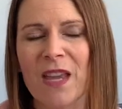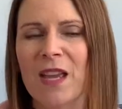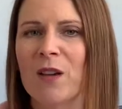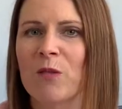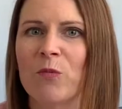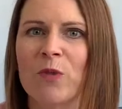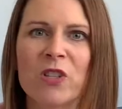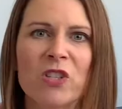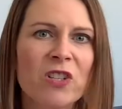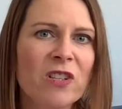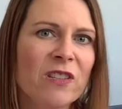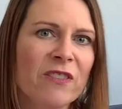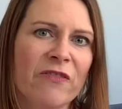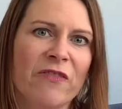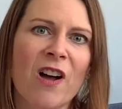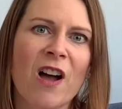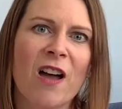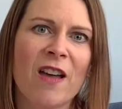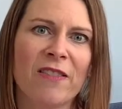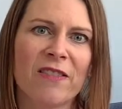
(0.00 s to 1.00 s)
which is
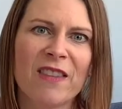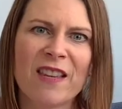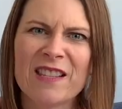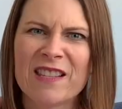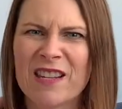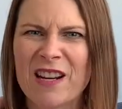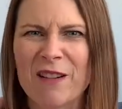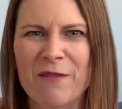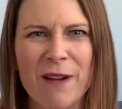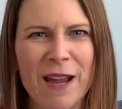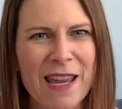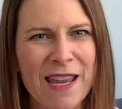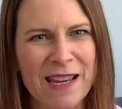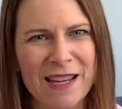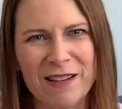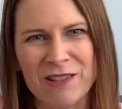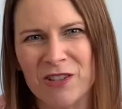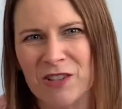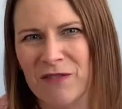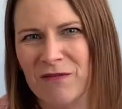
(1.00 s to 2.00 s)
fine. There's no way you
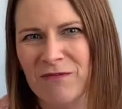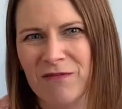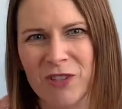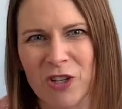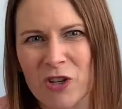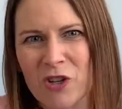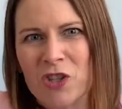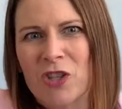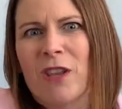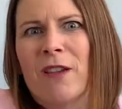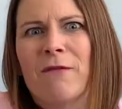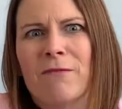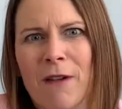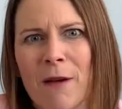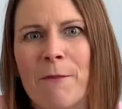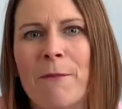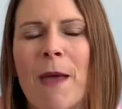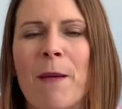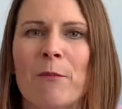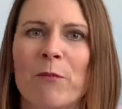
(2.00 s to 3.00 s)
can usually
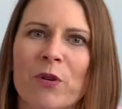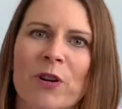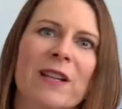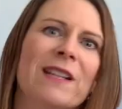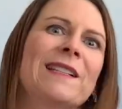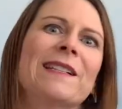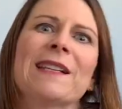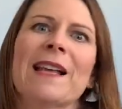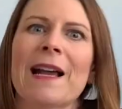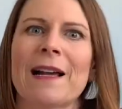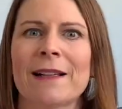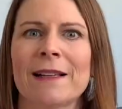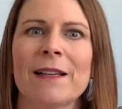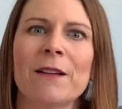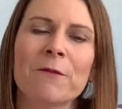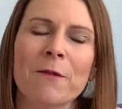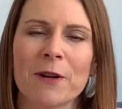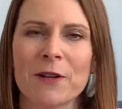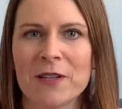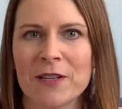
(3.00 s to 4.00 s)
remember exactly
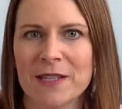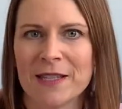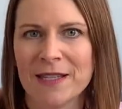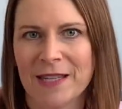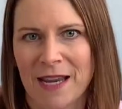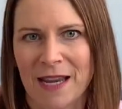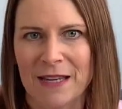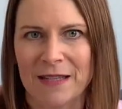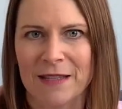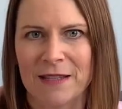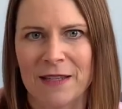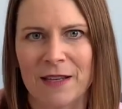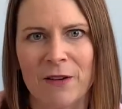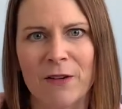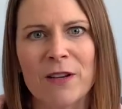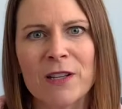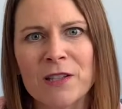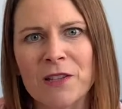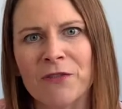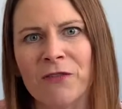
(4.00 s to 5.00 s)
what you said. So
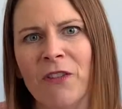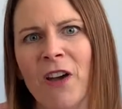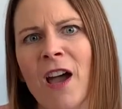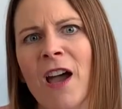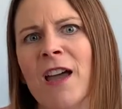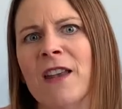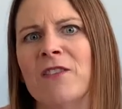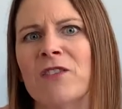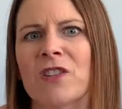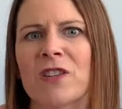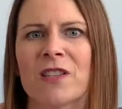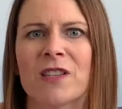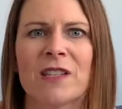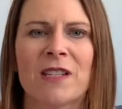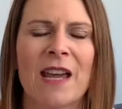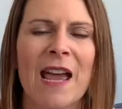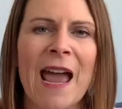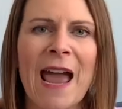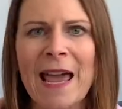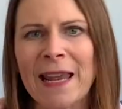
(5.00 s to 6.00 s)
it's fine just
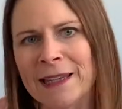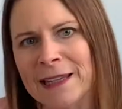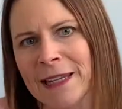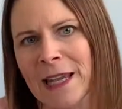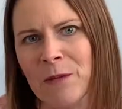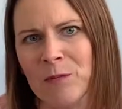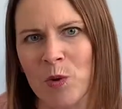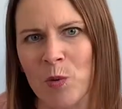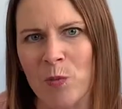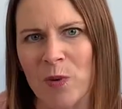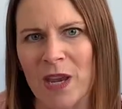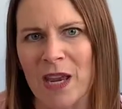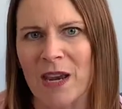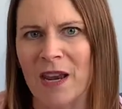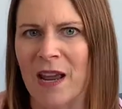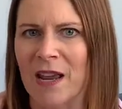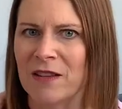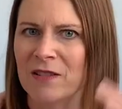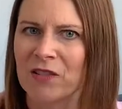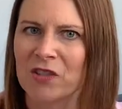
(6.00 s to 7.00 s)
to ad-lib a bit
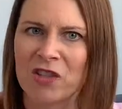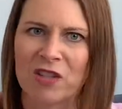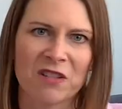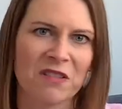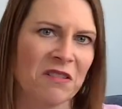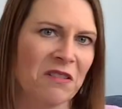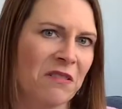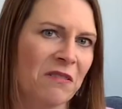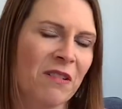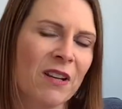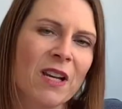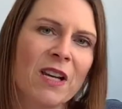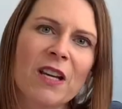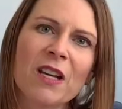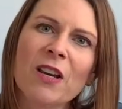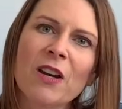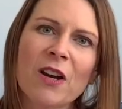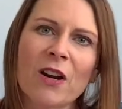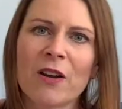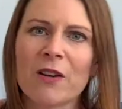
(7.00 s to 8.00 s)
and to,
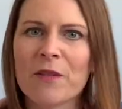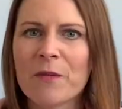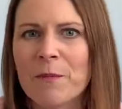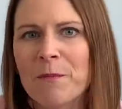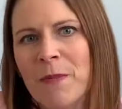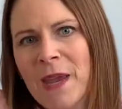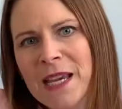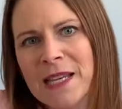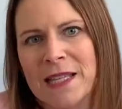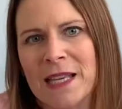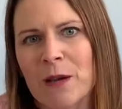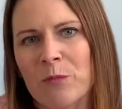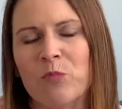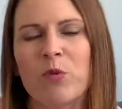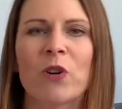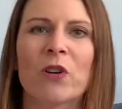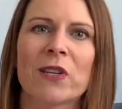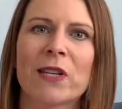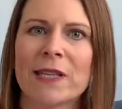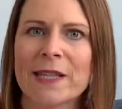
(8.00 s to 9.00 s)
mix up
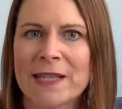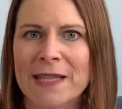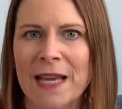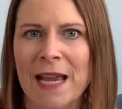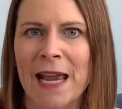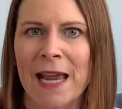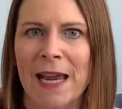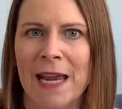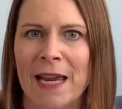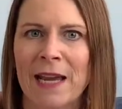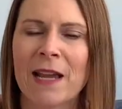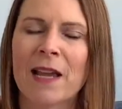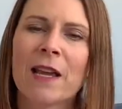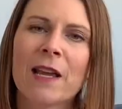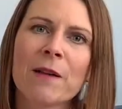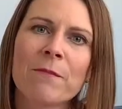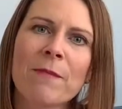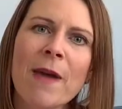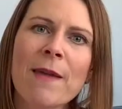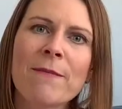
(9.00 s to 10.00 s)
what you're saying,
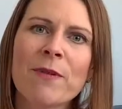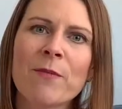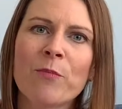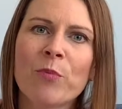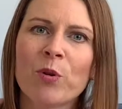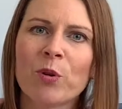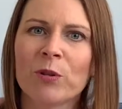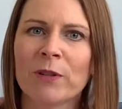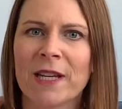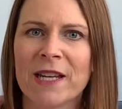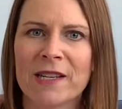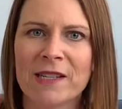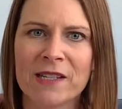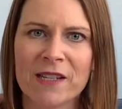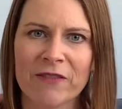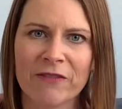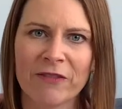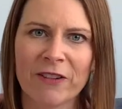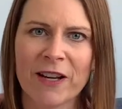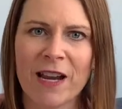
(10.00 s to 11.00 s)
maybe pull in
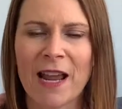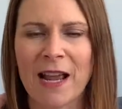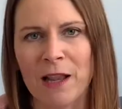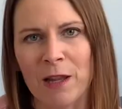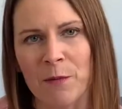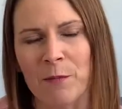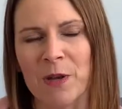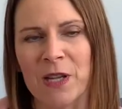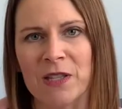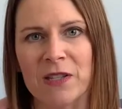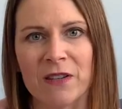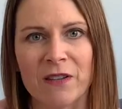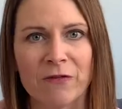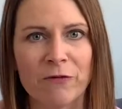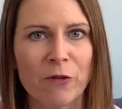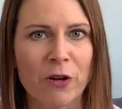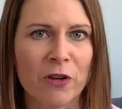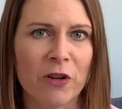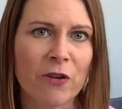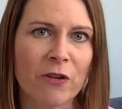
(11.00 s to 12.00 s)
different elements of
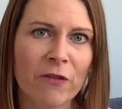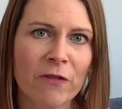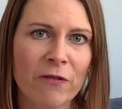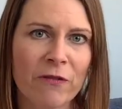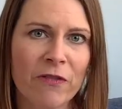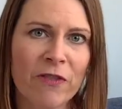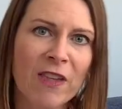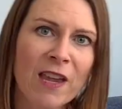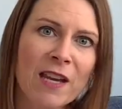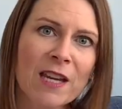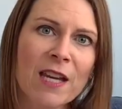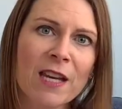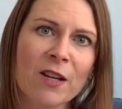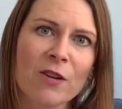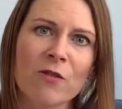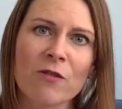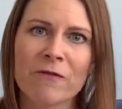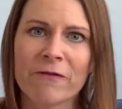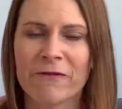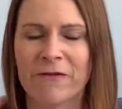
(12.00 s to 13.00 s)
what you're thinking
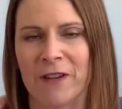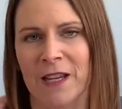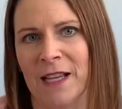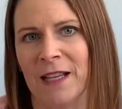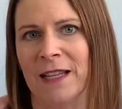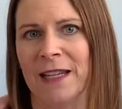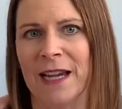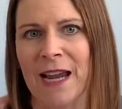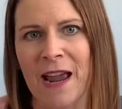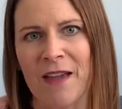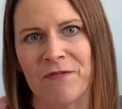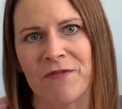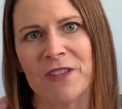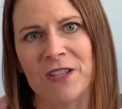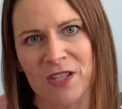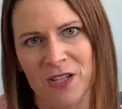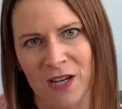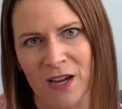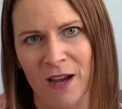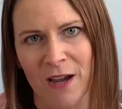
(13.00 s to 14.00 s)
or feeling at the
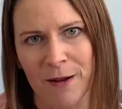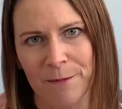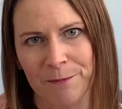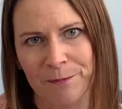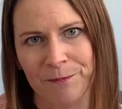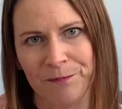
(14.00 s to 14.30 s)
time.